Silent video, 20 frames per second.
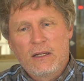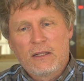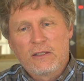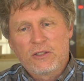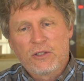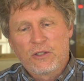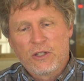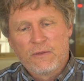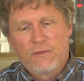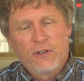
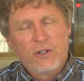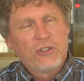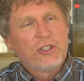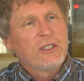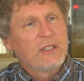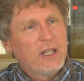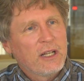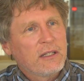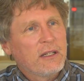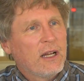So
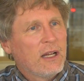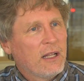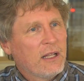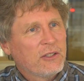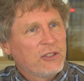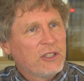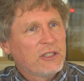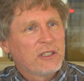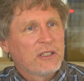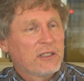converging
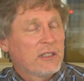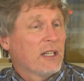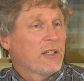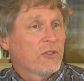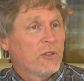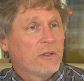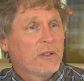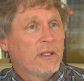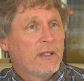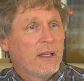technology is
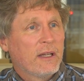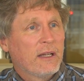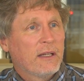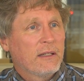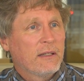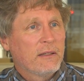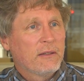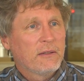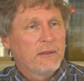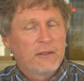essential to
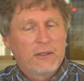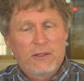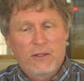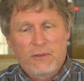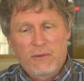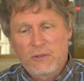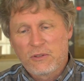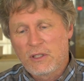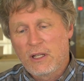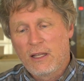that.
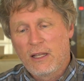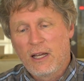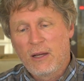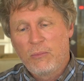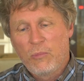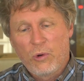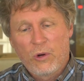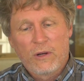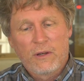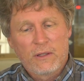There's a lot
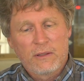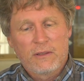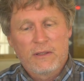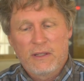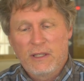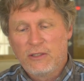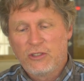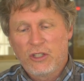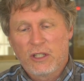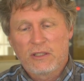more
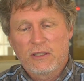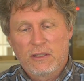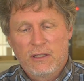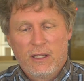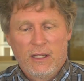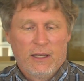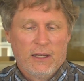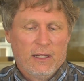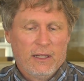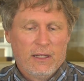than just
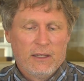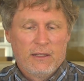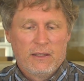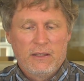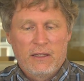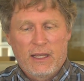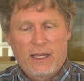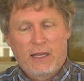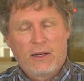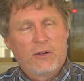
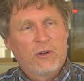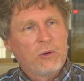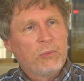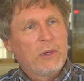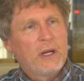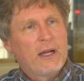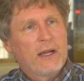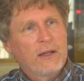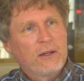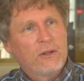nano,
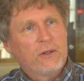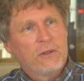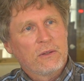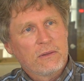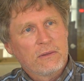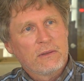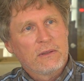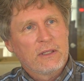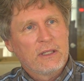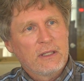bio,
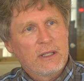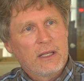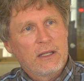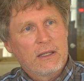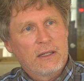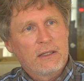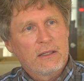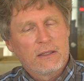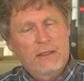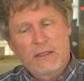
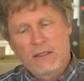and